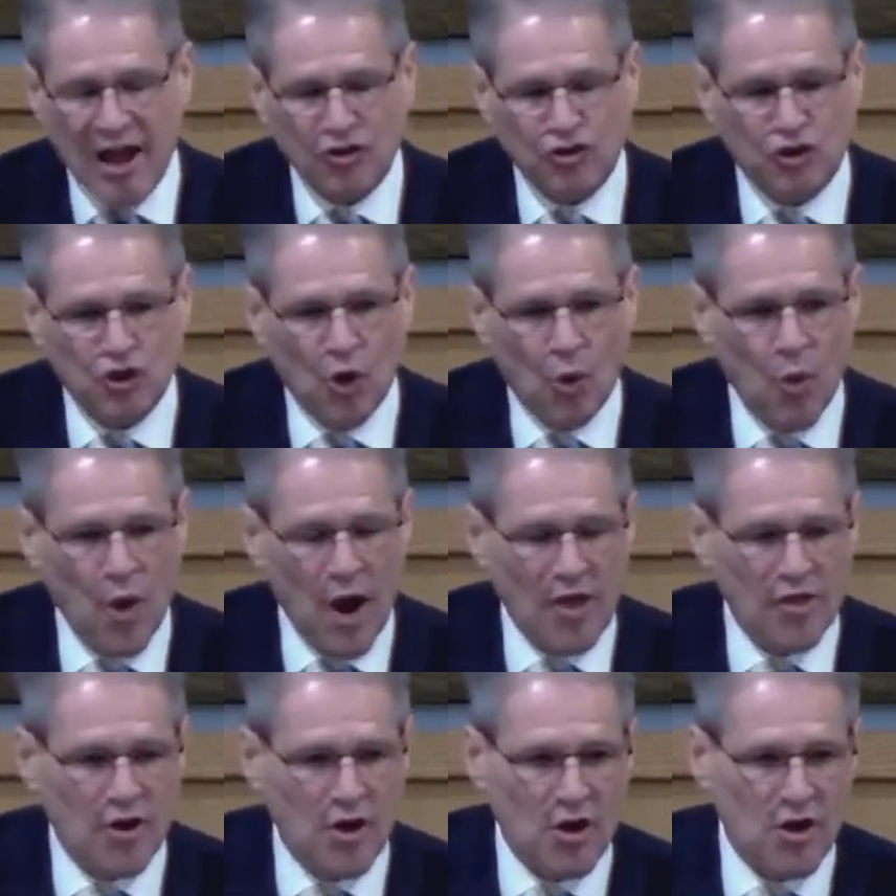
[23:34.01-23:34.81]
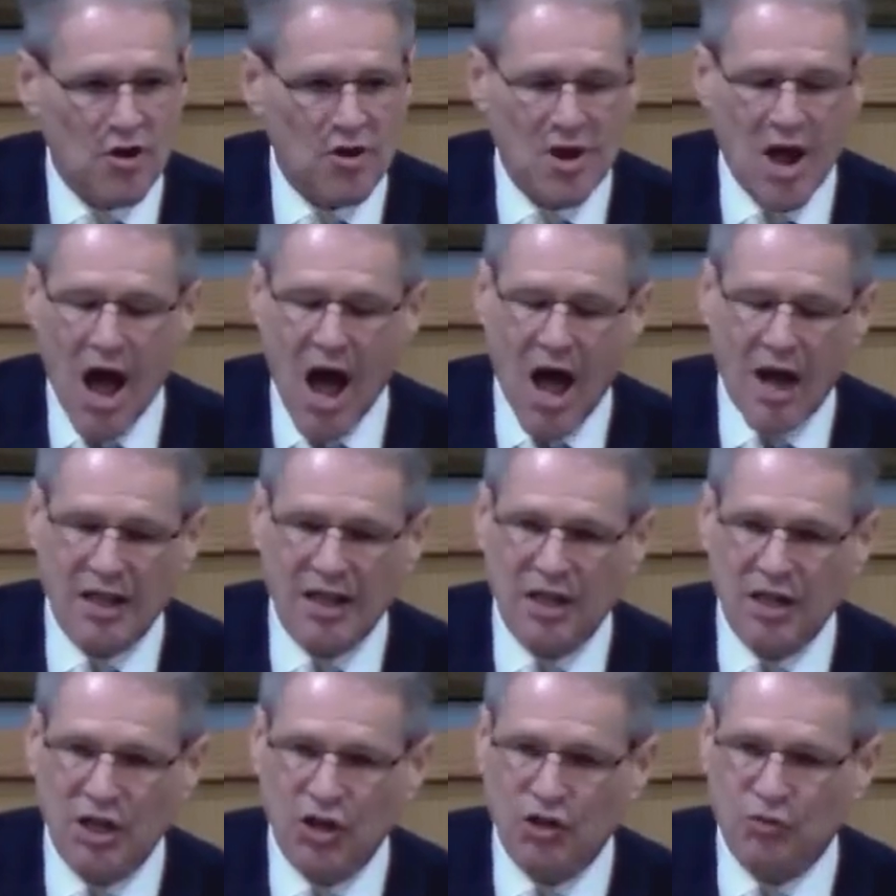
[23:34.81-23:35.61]
to whether or not it
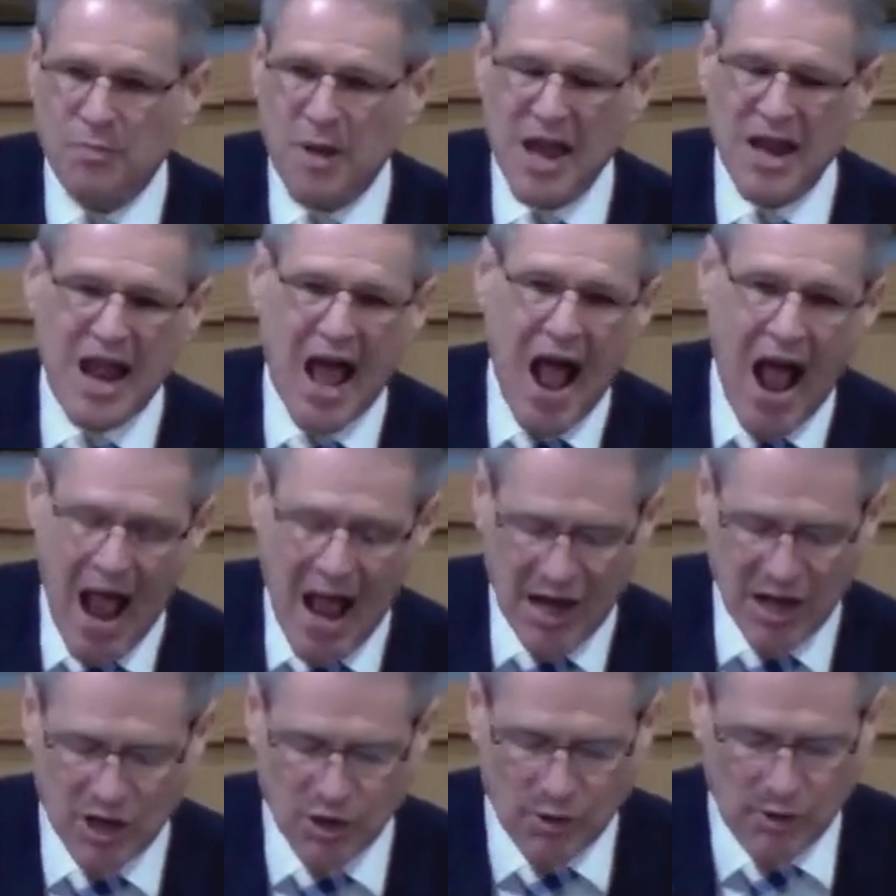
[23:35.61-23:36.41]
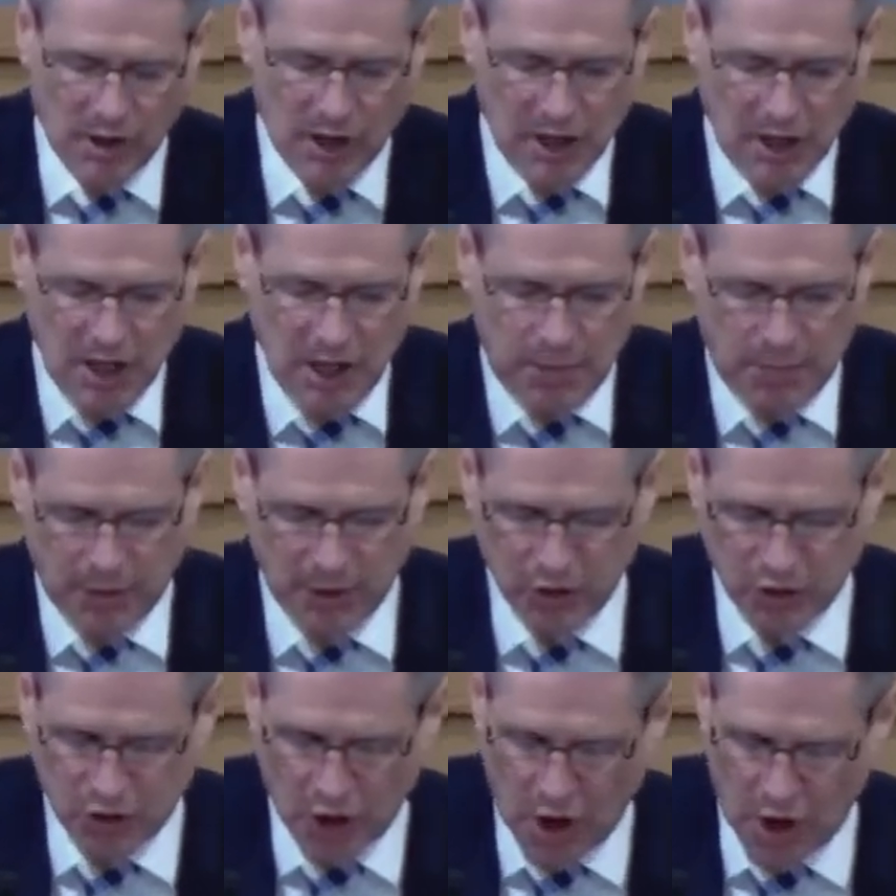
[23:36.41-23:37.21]
has been accurately
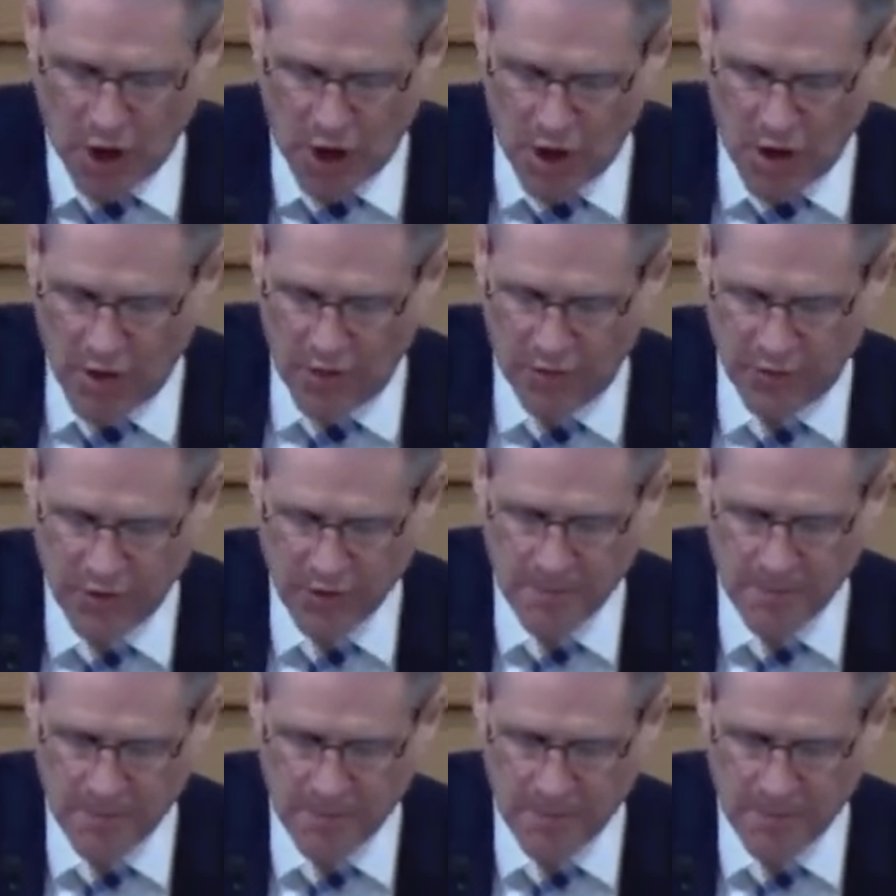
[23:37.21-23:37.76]
preserved.